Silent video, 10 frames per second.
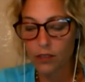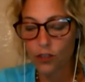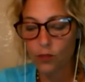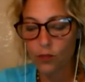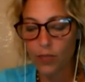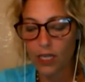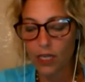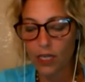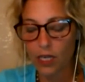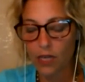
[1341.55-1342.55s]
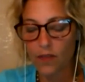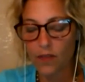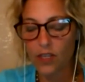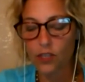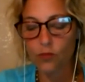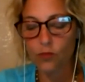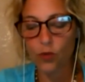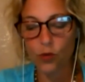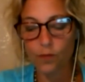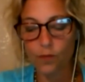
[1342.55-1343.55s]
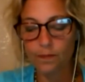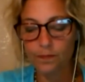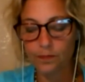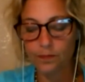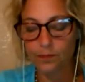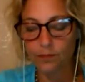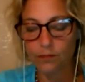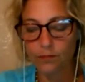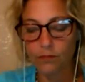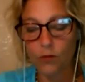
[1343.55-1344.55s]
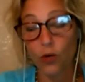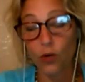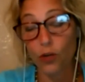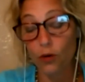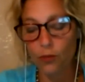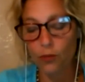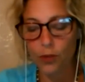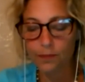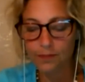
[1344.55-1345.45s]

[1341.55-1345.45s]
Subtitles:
to being in this room or your room,